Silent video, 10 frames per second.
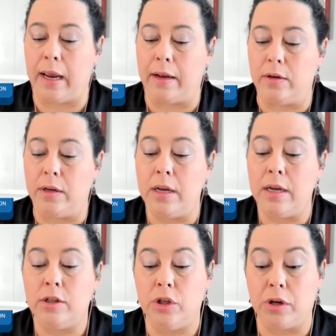And
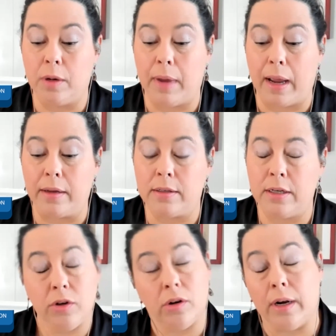during my
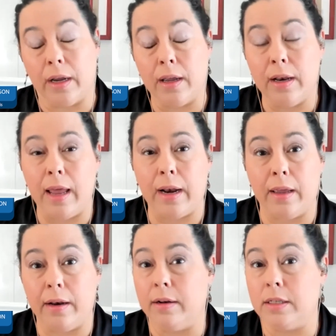tenure in
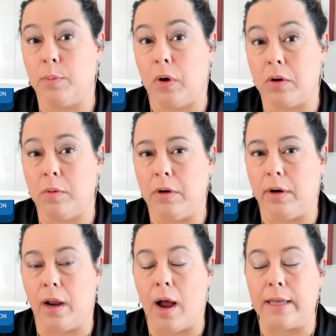Connecticut at a small
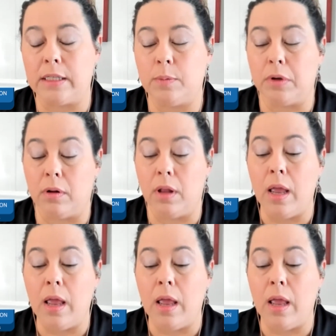community hospital,